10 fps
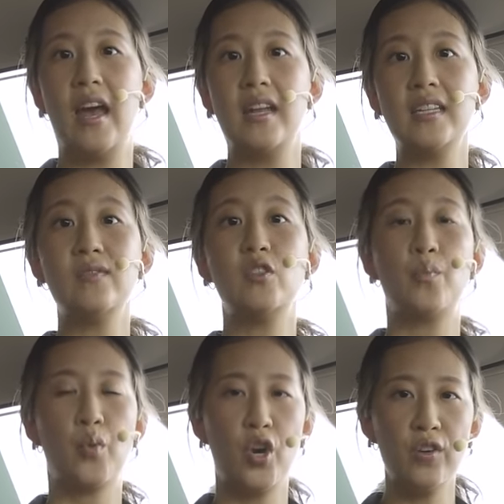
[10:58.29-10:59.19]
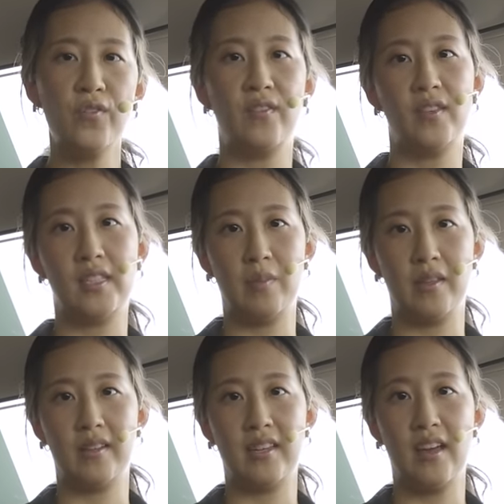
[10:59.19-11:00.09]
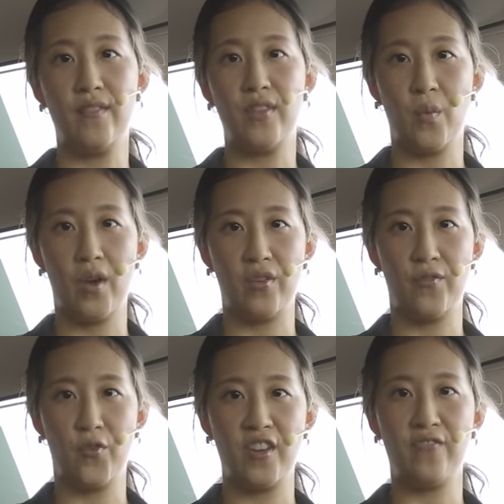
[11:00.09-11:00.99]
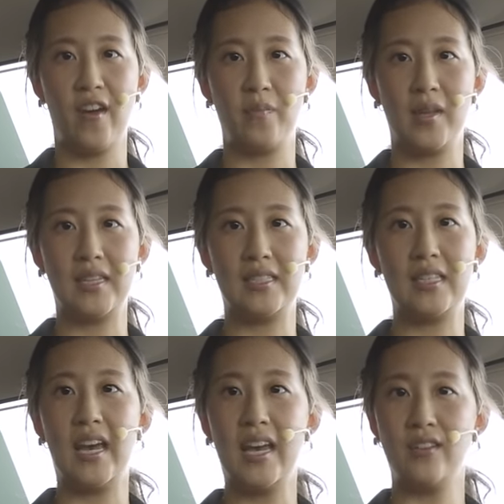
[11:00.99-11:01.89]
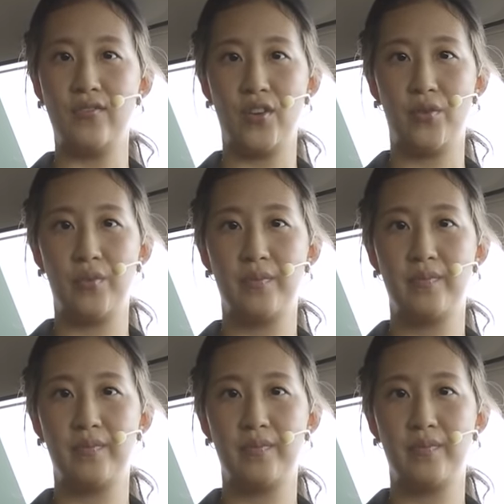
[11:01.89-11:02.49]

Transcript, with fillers: and gives you perfect visibility of the weather 45 minutes ahead of you.